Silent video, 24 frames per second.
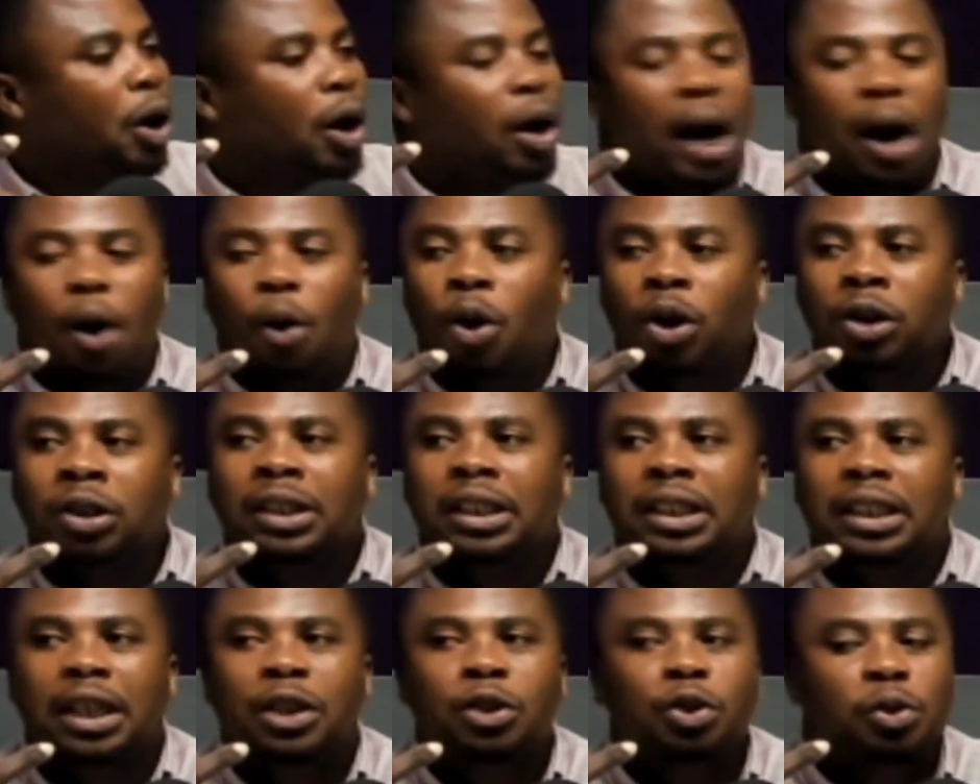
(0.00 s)
I want
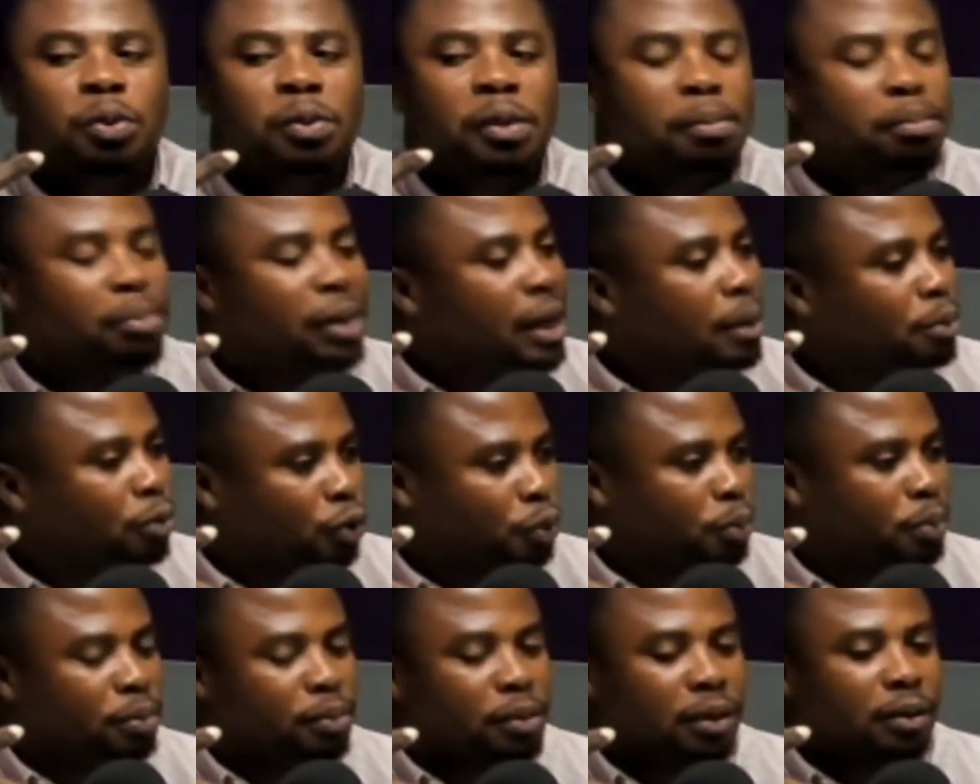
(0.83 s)
the gentleman blame
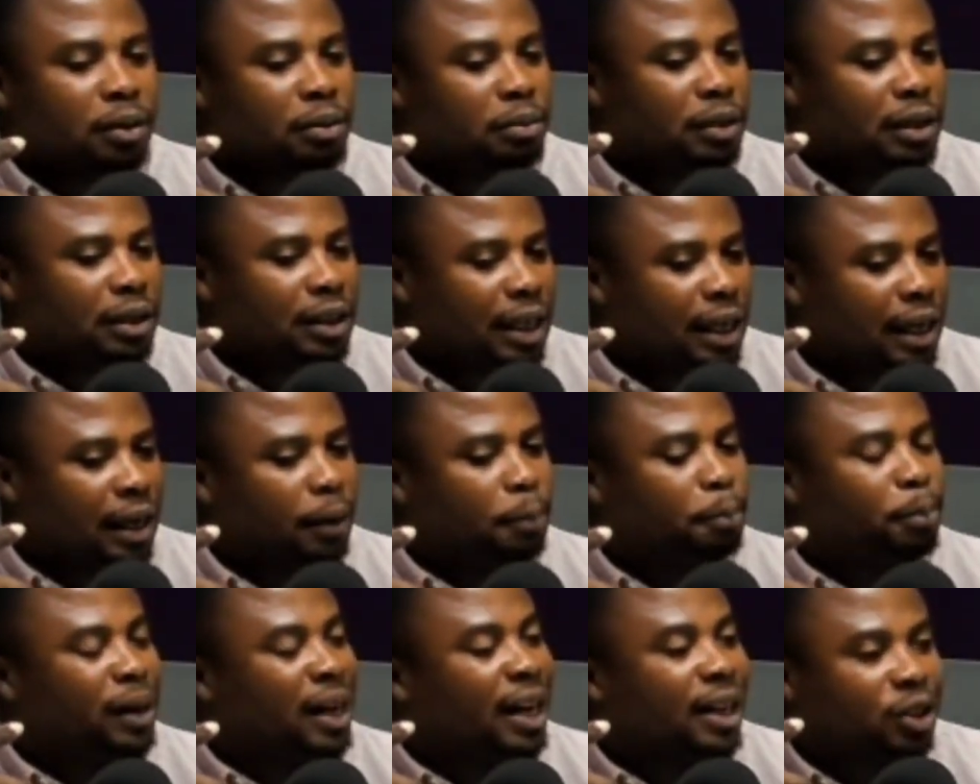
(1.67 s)
him.
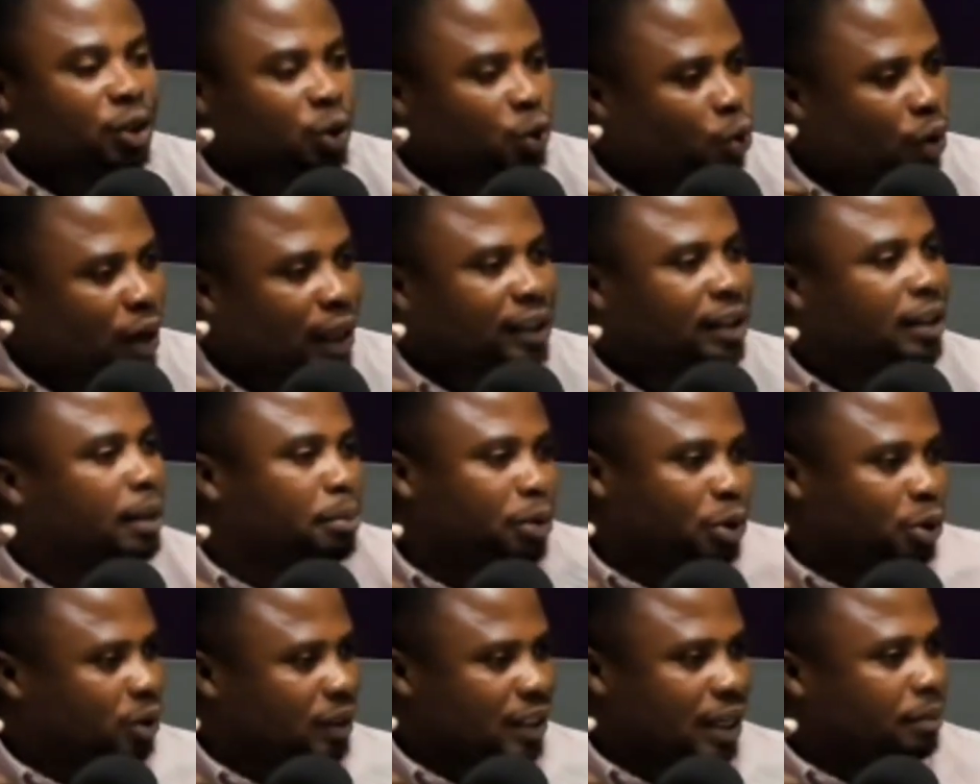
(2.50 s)
The players no one share
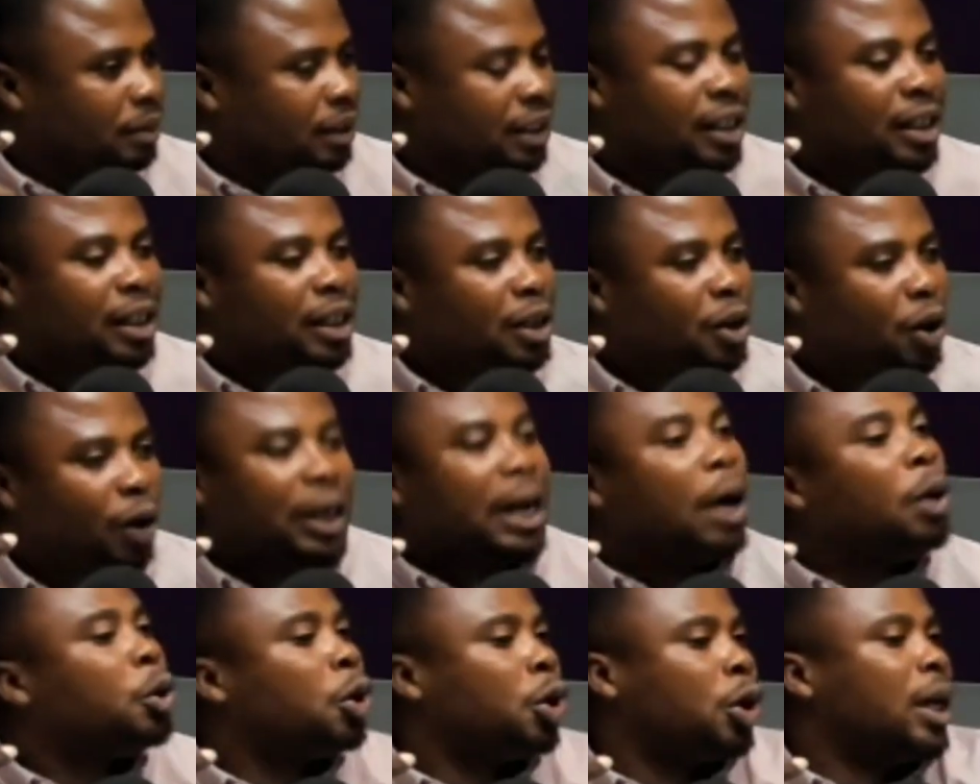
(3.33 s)
because I mean on
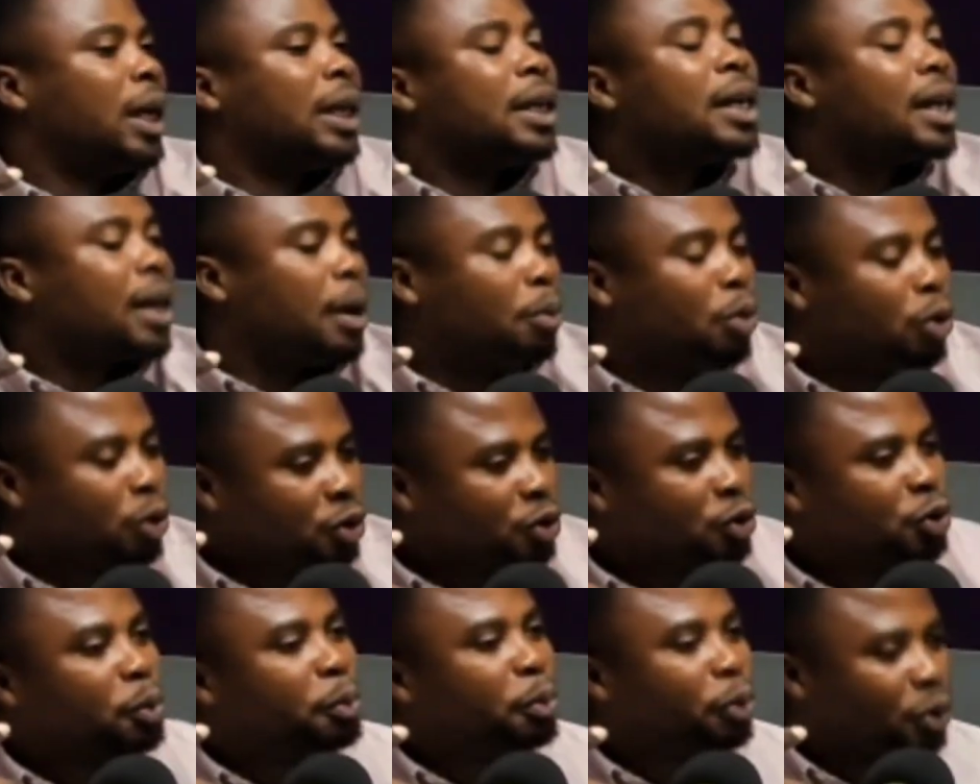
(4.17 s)
how no they
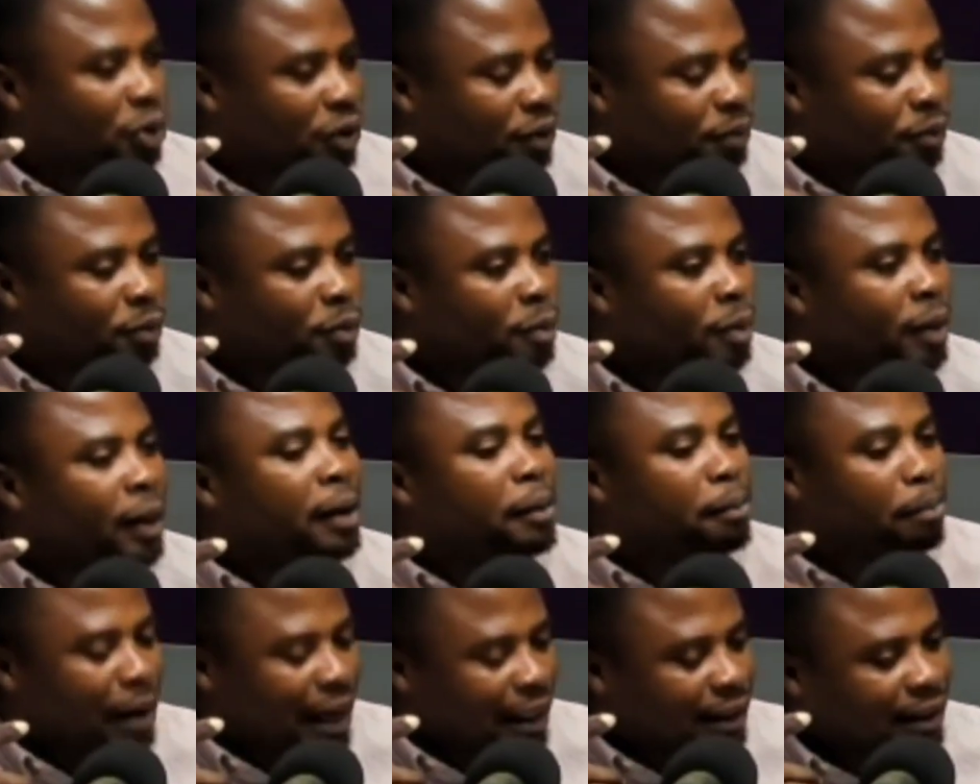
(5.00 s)
to
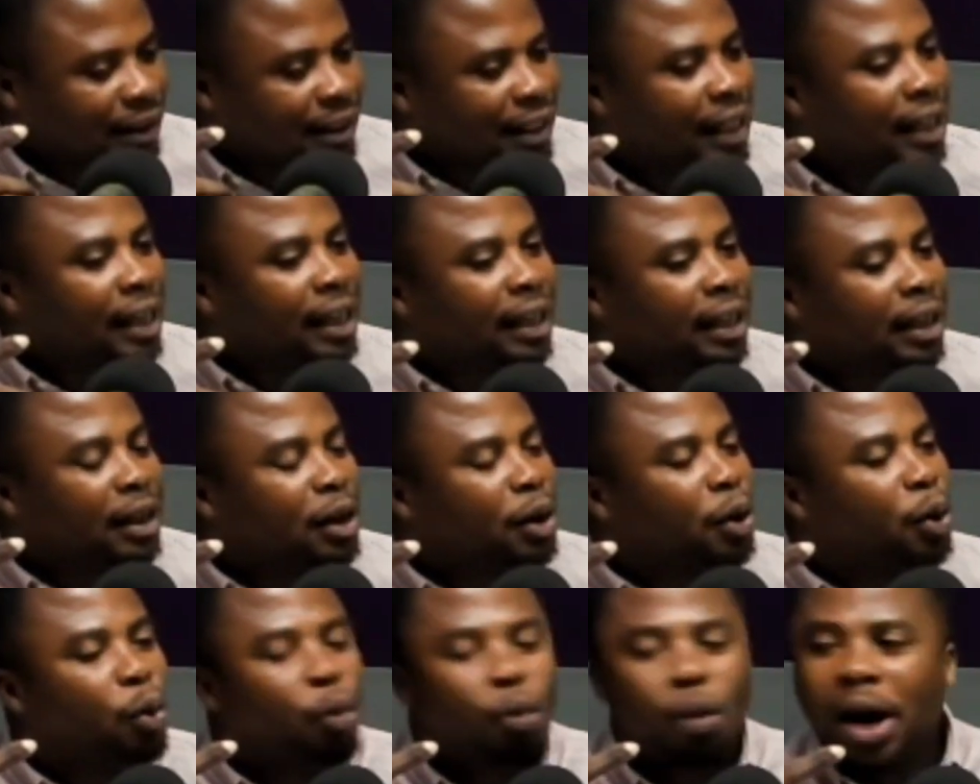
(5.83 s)
but
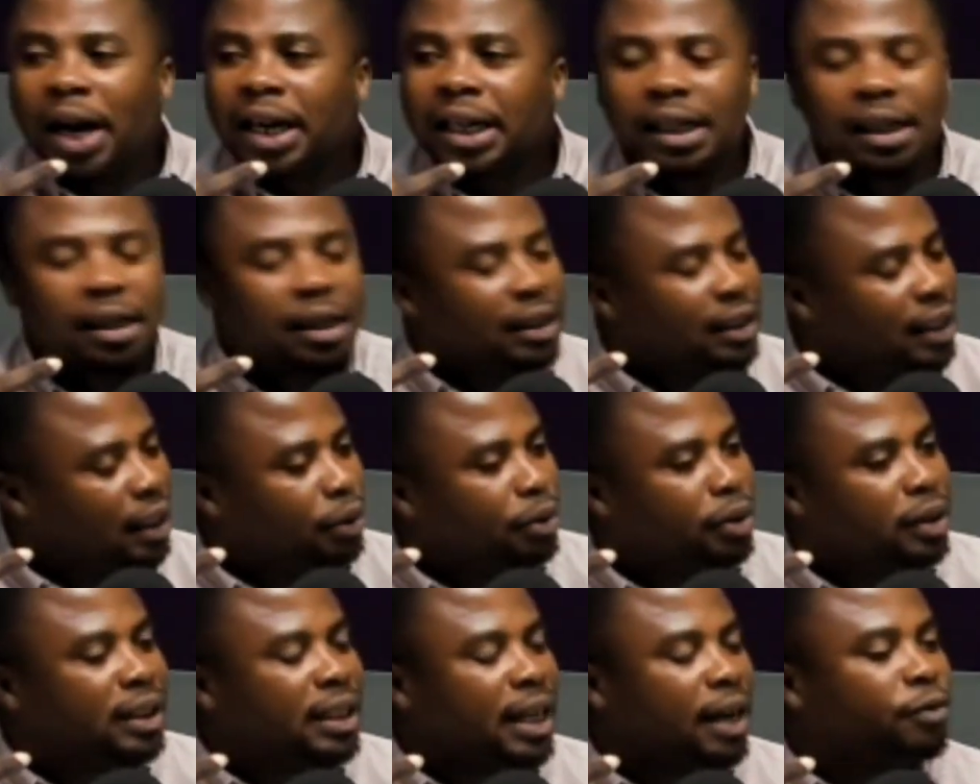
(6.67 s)
when they
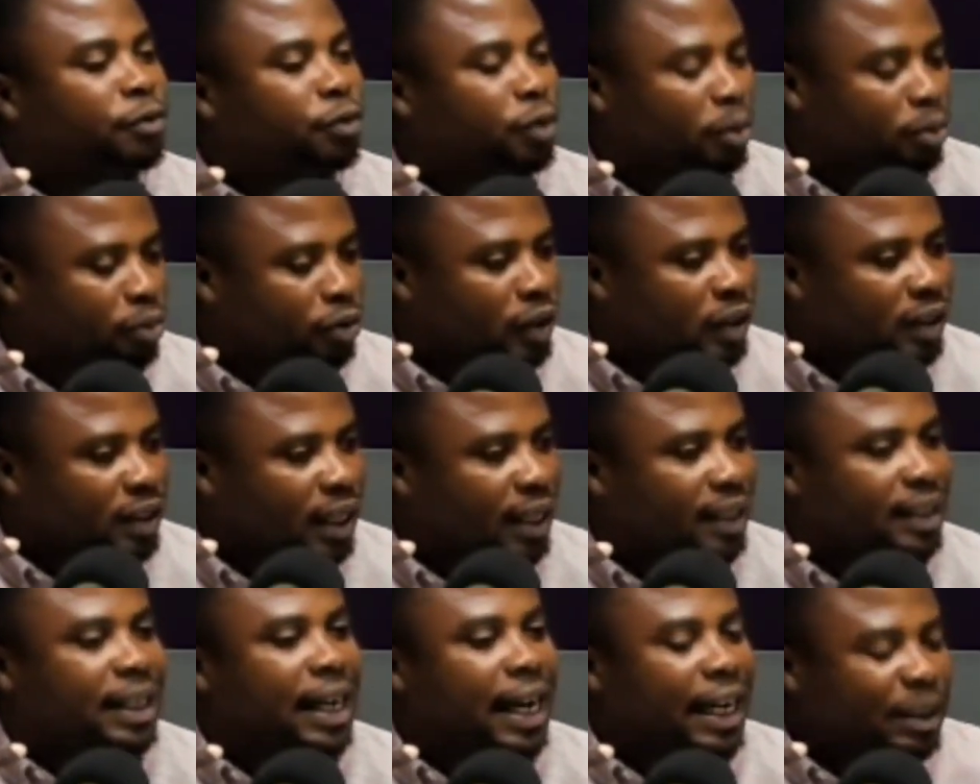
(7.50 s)
return from
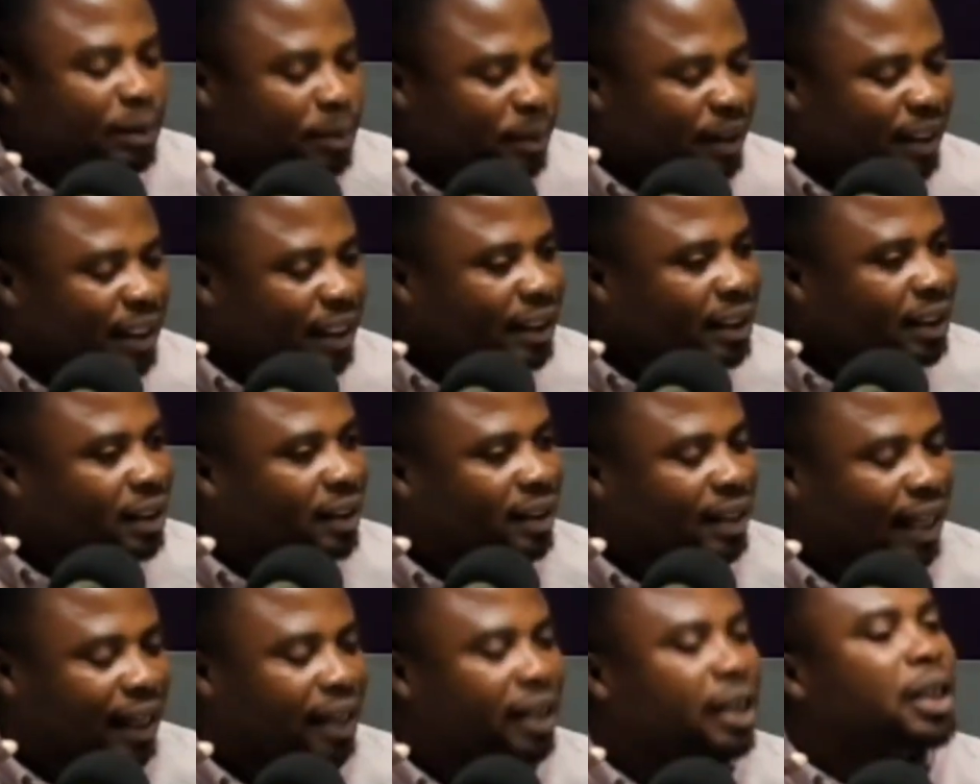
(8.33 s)
recess, the expectation
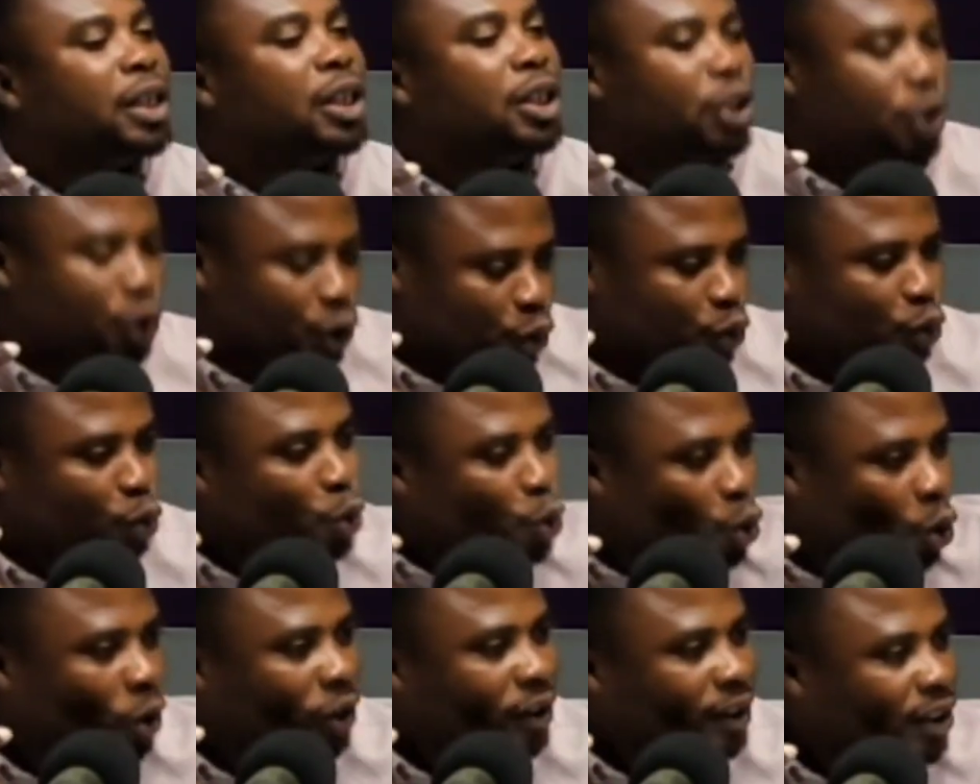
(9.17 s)
is that you
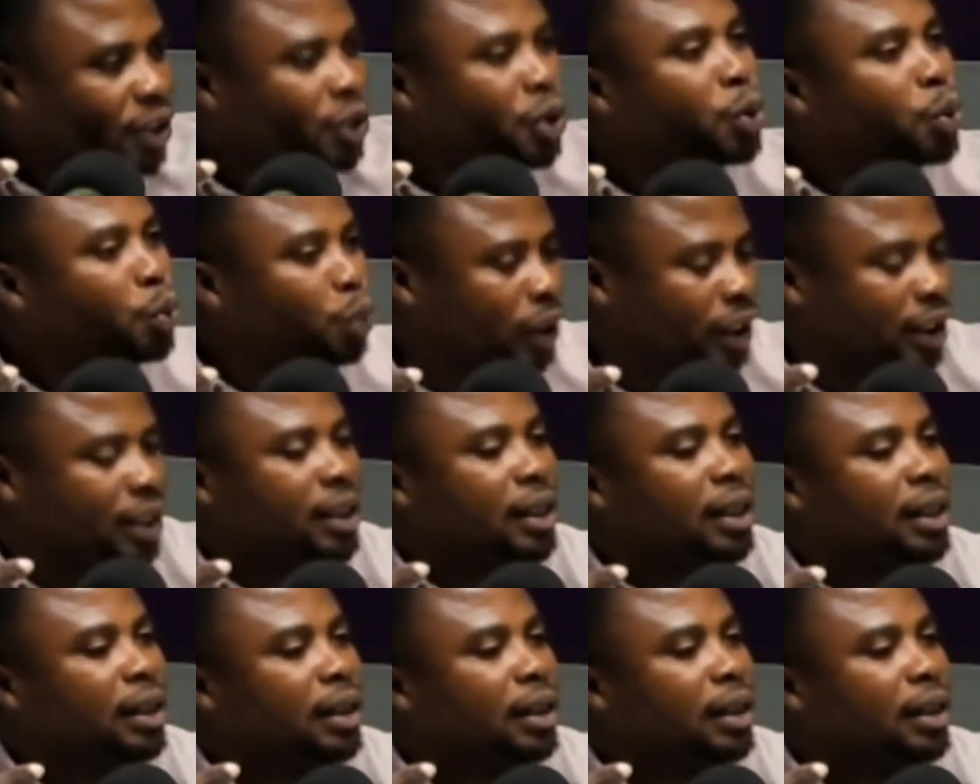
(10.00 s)
will continue with